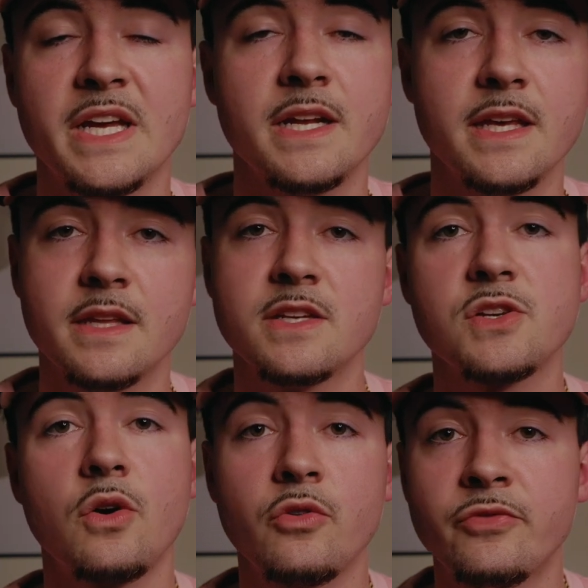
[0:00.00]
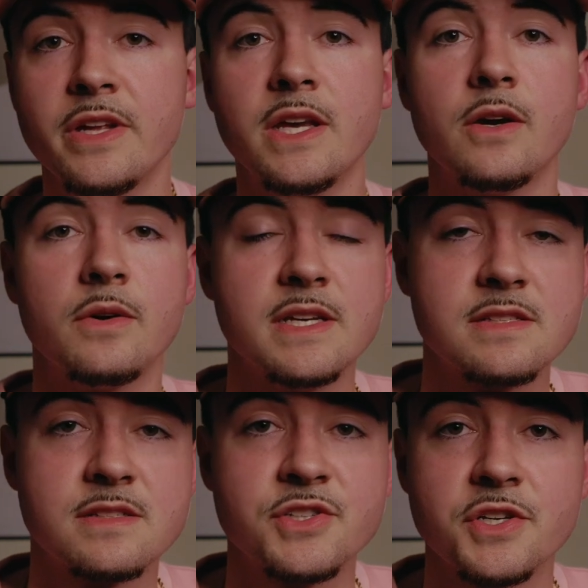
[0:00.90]
And again, this whole video
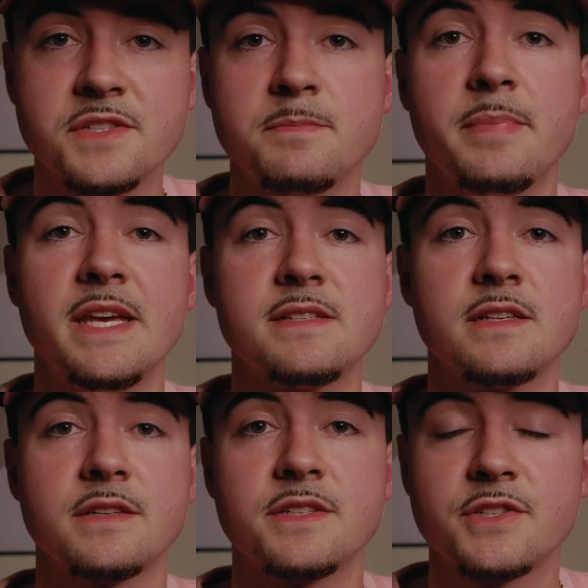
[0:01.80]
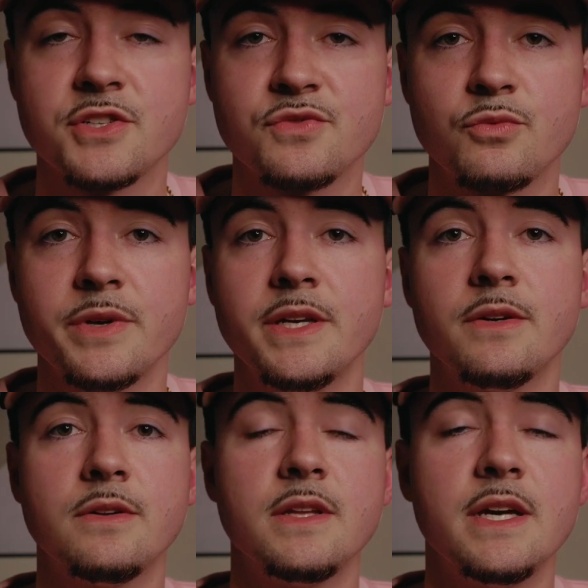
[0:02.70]
is just basics, just
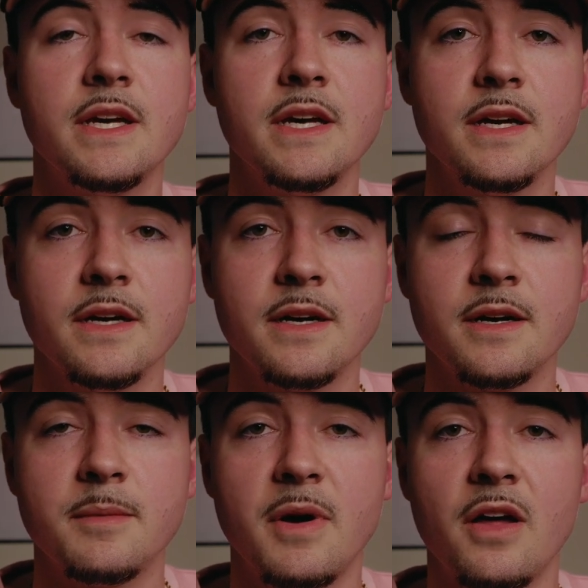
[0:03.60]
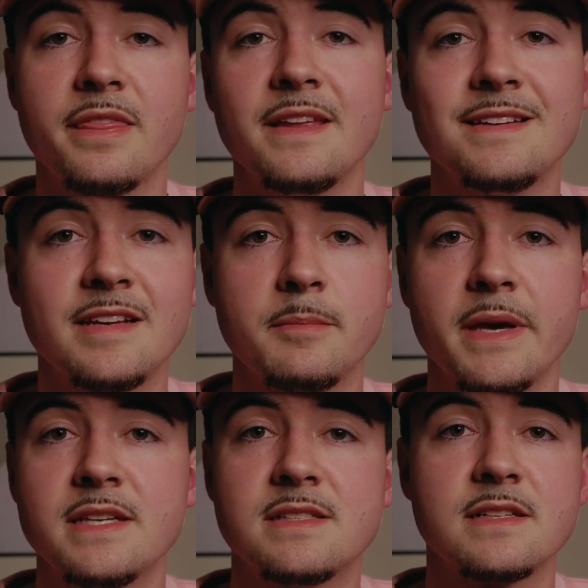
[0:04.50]
real, authentic
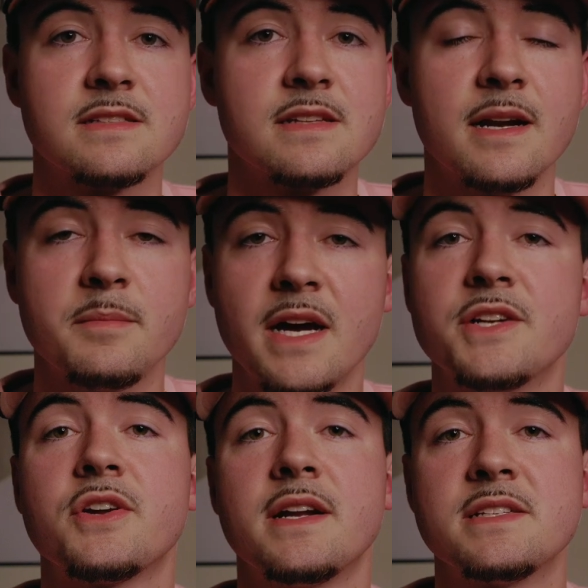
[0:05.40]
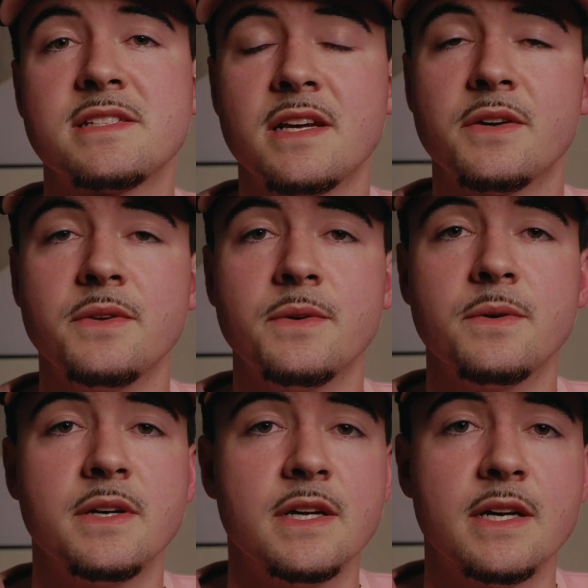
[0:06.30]
basics that I'm not trying to sell
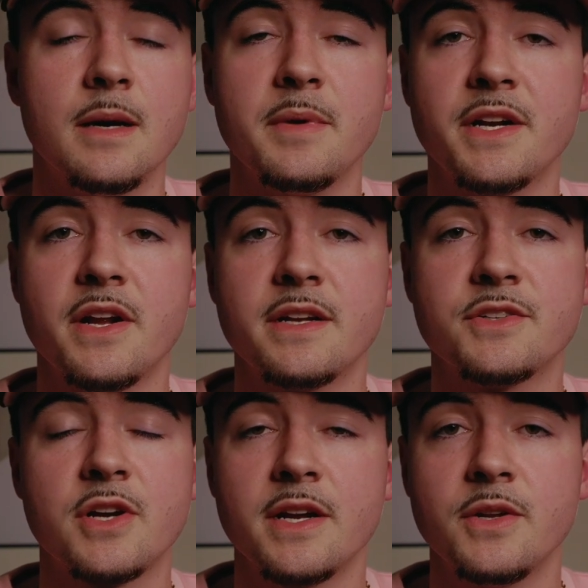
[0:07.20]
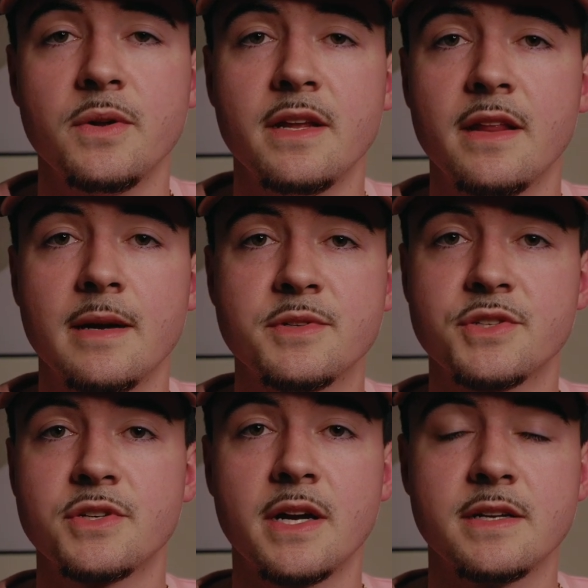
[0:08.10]
you. I'm not trying to do any of that. I'm
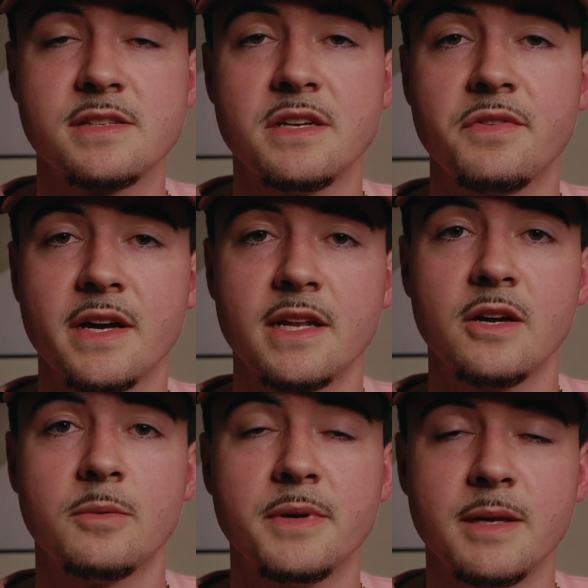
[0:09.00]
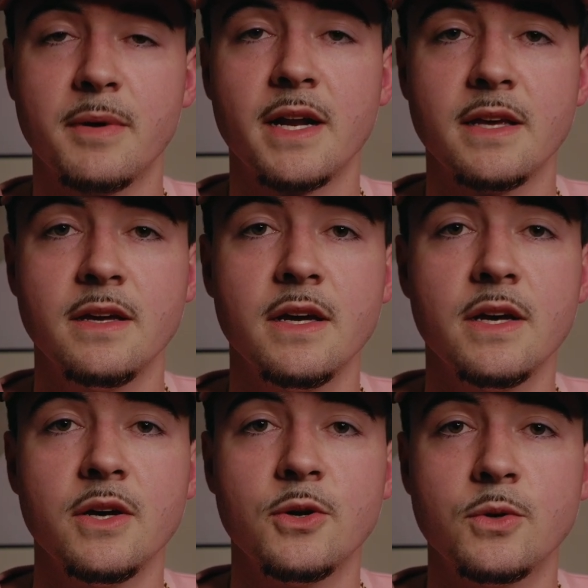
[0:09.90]
just trying to see if I can help anybody
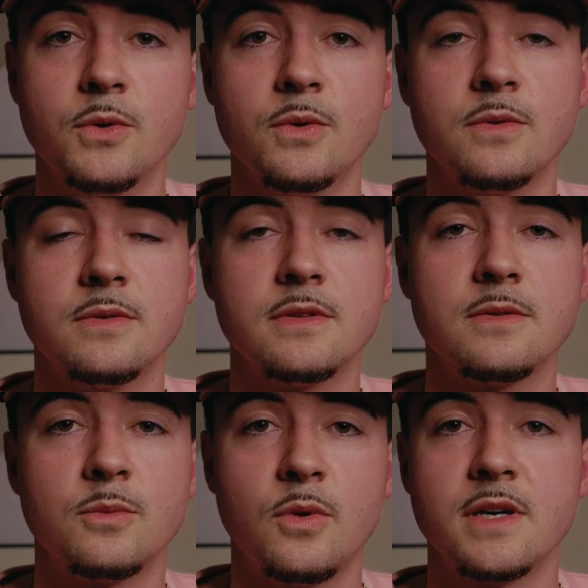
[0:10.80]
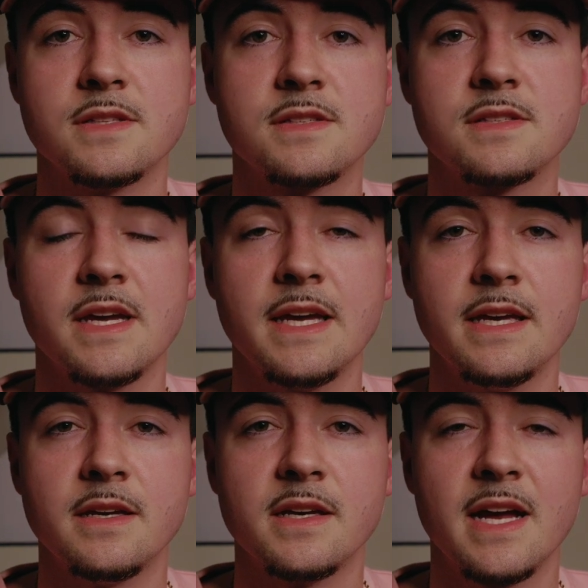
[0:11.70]
who wants
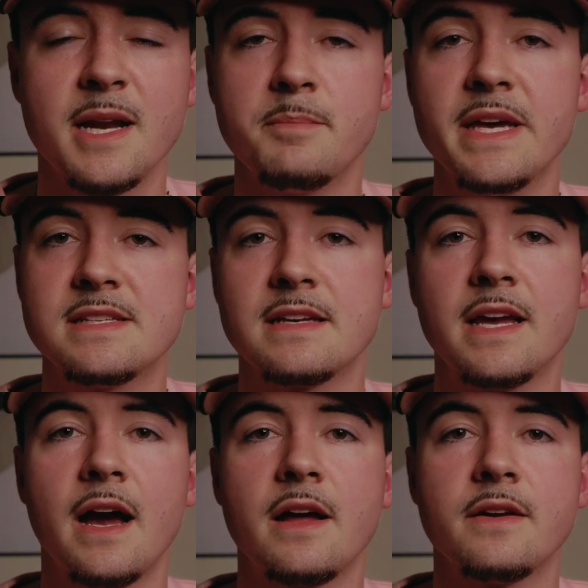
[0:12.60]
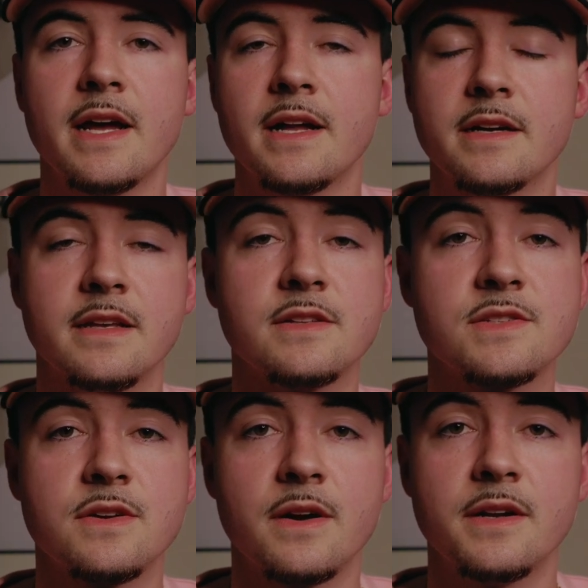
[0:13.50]
a kind of basic guide on how to get
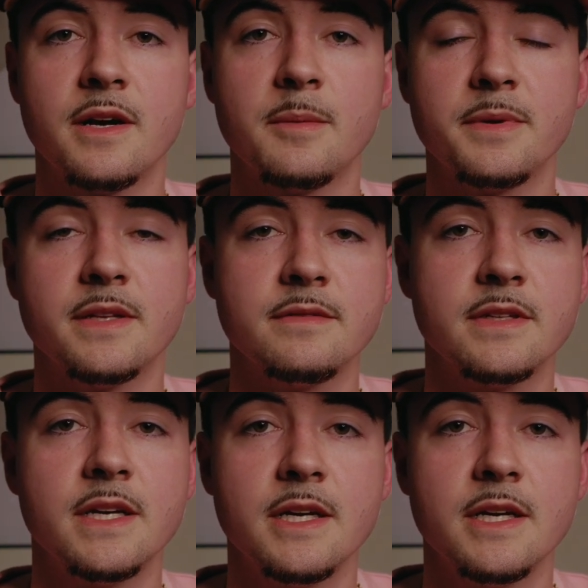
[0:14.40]
started up and